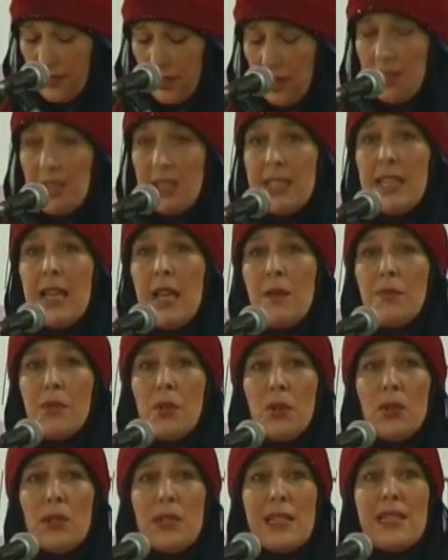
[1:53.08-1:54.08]
The
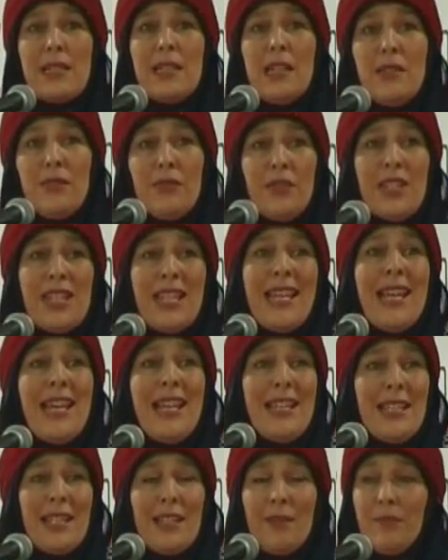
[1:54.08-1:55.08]
tabloids love to
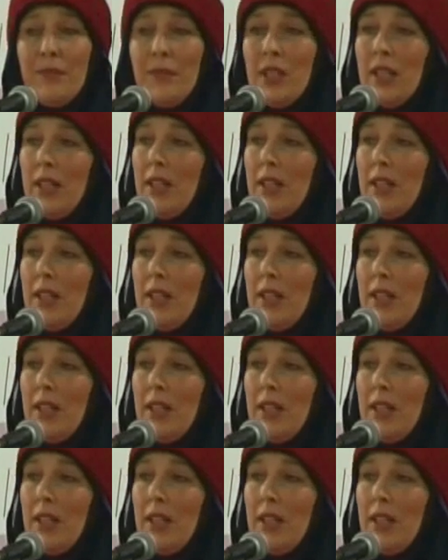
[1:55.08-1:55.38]
hate him